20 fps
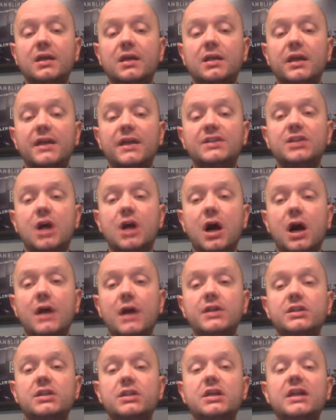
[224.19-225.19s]
likes
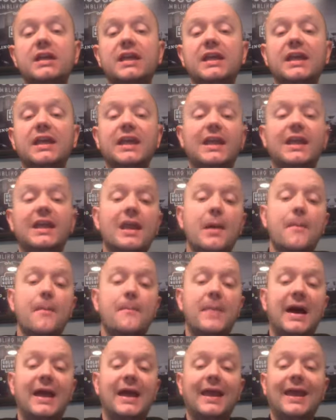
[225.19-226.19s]
under in
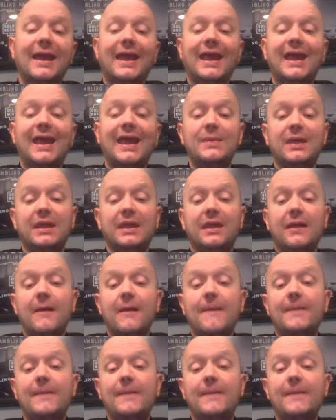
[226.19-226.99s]
Miami.